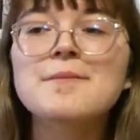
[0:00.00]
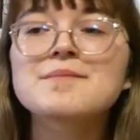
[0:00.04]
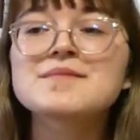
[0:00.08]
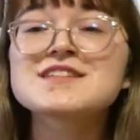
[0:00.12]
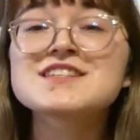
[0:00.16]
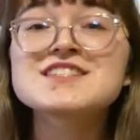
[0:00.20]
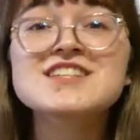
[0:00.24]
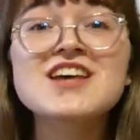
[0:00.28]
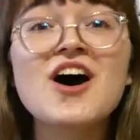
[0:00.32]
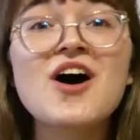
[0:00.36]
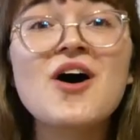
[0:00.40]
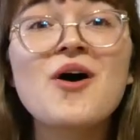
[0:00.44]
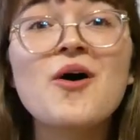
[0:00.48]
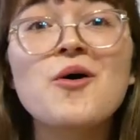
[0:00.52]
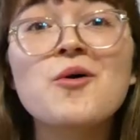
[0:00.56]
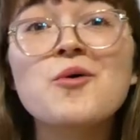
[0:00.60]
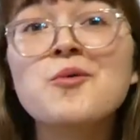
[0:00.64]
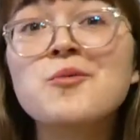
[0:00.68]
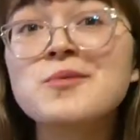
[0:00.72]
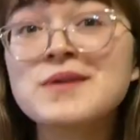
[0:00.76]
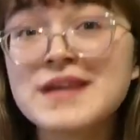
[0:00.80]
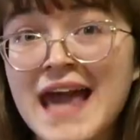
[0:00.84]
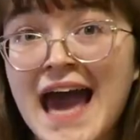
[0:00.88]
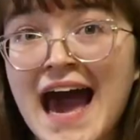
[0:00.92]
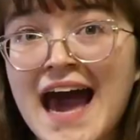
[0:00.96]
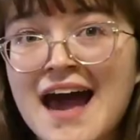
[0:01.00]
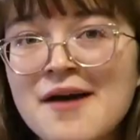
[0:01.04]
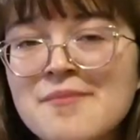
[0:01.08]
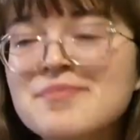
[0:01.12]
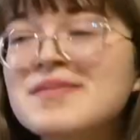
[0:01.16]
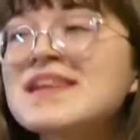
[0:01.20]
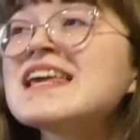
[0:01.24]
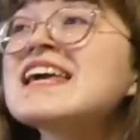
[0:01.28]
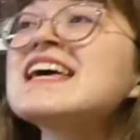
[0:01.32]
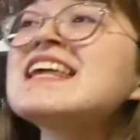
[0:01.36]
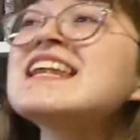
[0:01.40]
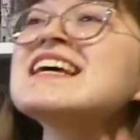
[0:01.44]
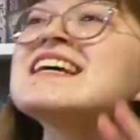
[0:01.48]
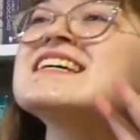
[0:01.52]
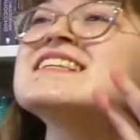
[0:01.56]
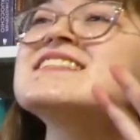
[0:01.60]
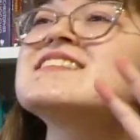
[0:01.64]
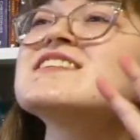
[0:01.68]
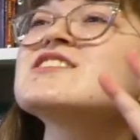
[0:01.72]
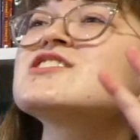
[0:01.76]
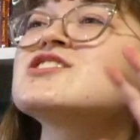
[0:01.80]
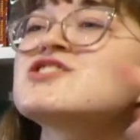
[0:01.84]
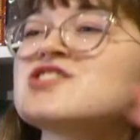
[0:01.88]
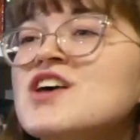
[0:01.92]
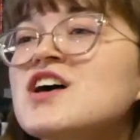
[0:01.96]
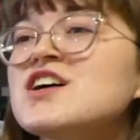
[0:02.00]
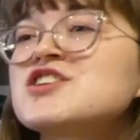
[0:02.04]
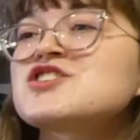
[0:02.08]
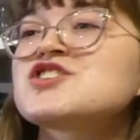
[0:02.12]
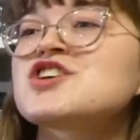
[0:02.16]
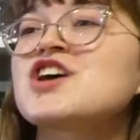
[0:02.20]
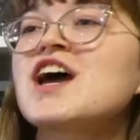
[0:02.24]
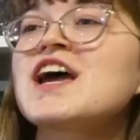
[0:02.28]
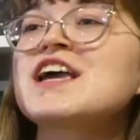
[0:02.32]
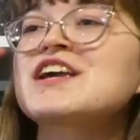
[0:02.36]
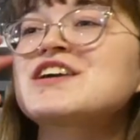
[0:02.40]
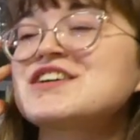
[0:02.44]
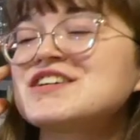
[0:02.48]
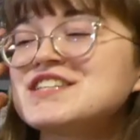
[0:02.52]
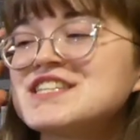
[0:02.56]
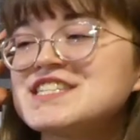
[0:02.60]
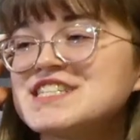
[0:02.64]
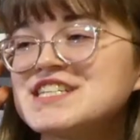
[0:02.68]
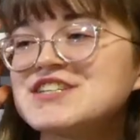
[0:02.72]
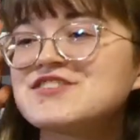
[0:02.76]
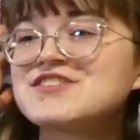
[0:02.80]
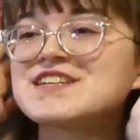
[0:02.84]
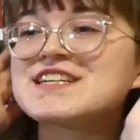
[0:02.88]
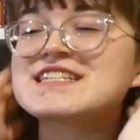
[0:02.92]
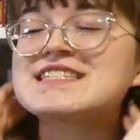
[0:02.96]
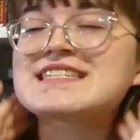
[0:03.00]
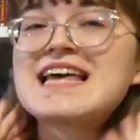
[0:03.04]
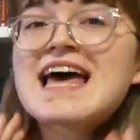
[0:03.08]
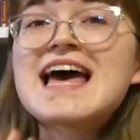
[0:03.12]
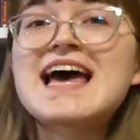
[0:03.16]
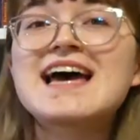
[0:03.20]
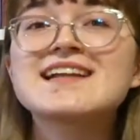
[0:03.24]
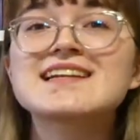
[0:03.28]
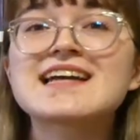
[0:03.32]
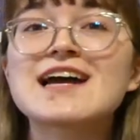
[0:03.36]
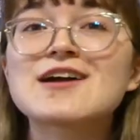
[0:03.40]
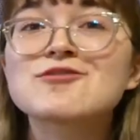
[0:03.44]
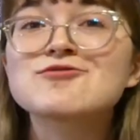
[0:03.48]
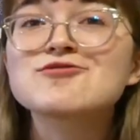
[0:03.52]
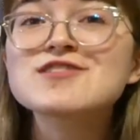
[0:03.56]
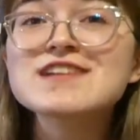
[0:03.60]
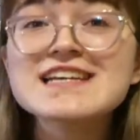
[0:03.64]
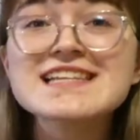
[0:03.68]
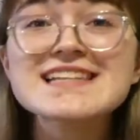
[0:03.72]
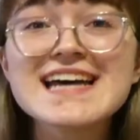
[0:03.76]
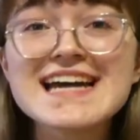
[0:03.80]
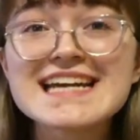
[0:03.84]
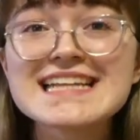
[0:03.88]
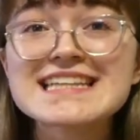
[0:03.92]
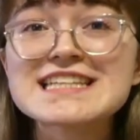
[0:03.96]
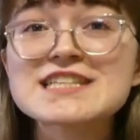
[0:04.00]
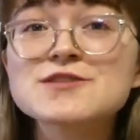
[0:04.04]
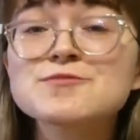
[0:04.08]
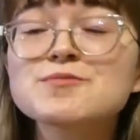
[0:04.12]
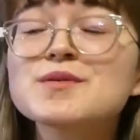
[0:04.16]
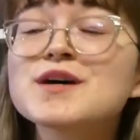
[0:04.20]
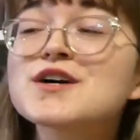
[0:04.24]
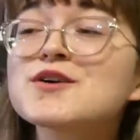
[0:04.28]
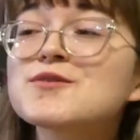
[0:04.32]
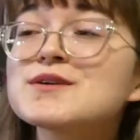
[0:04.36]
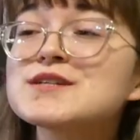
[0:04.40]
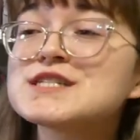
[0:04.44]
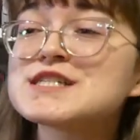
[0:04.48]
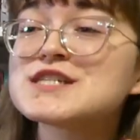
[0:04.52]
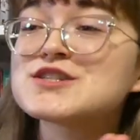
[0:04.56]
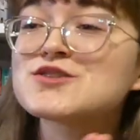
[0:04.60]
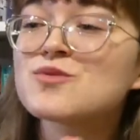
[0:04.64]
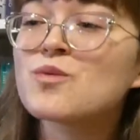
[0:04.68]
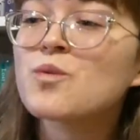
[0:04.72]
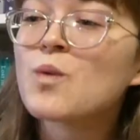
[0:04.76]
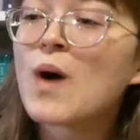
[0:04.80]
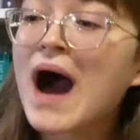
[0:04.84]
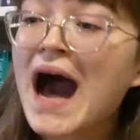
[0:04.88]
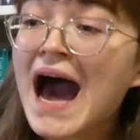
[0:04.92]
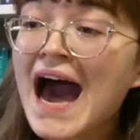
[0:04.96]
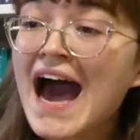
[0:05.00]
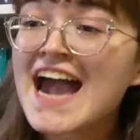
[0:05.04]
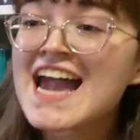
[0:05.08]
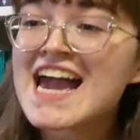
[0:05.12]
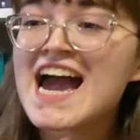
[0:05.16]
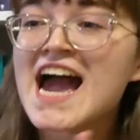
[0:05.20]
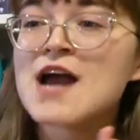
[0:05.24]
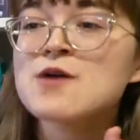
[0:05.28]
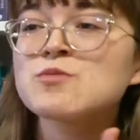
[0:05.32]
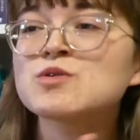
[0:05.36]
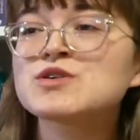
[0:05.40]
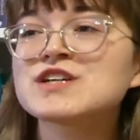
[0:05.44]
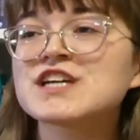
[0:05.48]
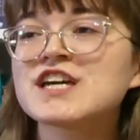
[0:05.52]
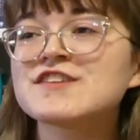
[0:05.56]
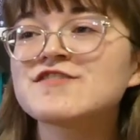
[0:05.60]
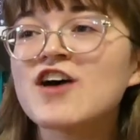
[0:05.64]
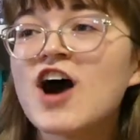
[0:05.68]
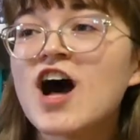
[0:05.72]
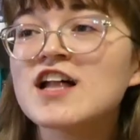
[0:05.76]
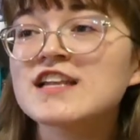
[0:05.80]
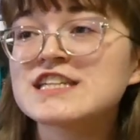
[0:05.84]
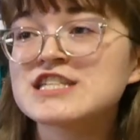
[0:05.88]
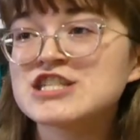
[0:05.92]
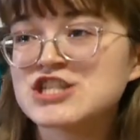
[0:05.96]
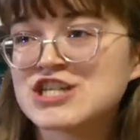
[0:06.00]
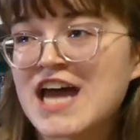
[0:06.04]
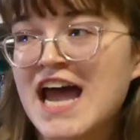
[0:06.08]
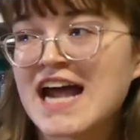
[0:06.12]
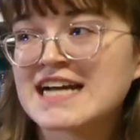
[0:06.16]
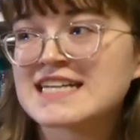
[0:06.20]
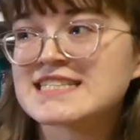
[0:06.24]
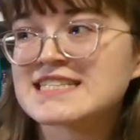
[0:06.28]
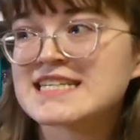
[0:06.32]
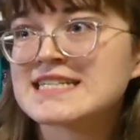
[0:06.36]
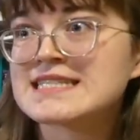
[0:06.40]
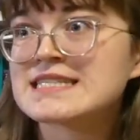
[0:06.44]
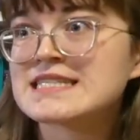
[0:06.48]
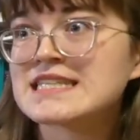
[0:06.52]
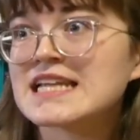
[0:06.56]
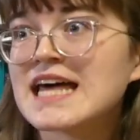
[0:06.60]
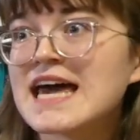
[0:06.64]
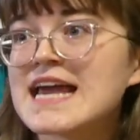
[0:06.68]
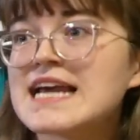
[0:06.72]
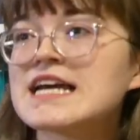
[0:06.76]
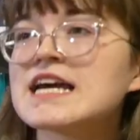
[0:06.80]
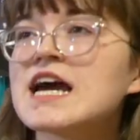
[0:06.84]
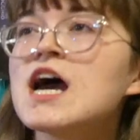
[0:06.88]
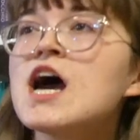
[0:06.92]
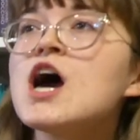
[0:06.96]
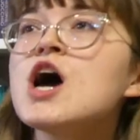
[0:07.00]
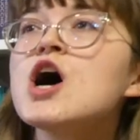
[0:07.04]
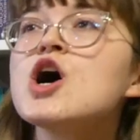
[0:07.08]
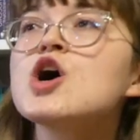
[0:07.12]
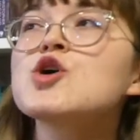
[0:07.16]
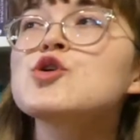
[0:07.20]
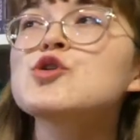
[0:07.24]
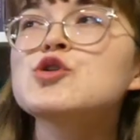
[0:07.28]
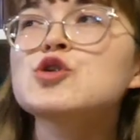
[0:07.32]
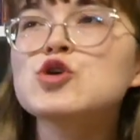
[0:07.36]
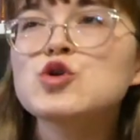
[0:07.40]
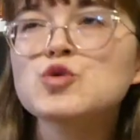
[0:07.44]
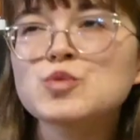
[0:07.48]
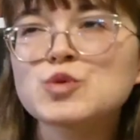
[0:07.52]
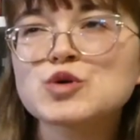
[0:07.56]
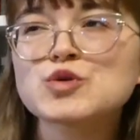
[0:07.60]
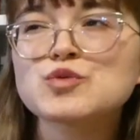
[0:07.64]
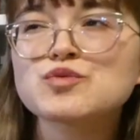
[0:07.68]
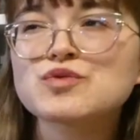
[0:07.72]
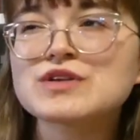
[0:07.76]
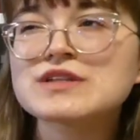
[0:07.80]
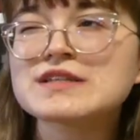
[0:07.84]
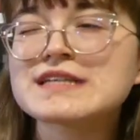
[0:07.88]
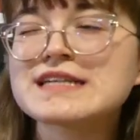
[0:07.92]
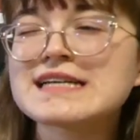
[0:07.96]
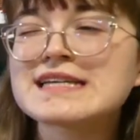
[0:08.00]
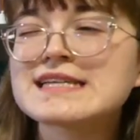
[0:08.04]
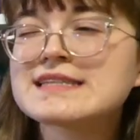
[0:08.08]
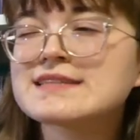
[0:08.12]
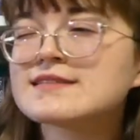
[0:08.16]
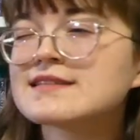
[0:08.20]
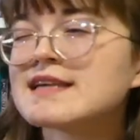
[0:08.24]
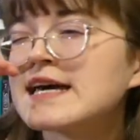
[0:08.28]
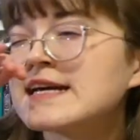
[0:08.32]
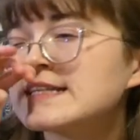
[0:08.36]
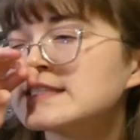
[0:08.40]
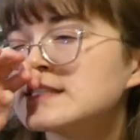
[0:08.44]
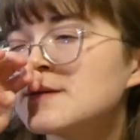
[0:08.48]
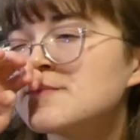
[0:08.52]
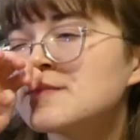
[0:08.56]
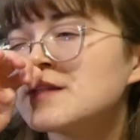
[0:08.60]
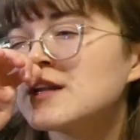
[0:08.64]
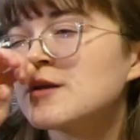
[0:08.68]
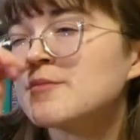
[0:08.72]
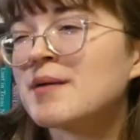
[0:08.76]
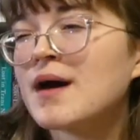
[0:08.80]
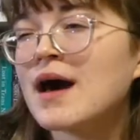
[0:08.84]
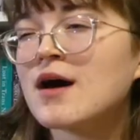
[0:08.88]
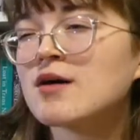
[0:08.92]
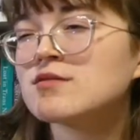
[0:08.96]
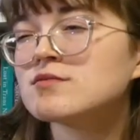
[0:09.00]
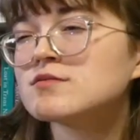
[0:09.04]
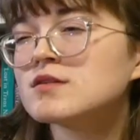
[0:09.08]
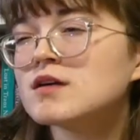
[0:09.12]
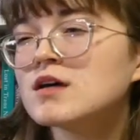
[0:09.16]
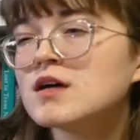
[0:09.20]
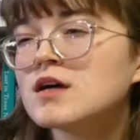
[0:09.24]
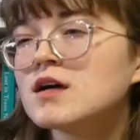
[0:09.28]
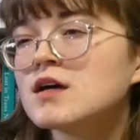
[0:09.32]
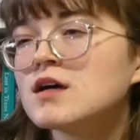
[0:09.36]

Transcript: So yeah. It is such a good series, and I really like this book, which is why I will give Holly Jackson's, like, newer release, like, something about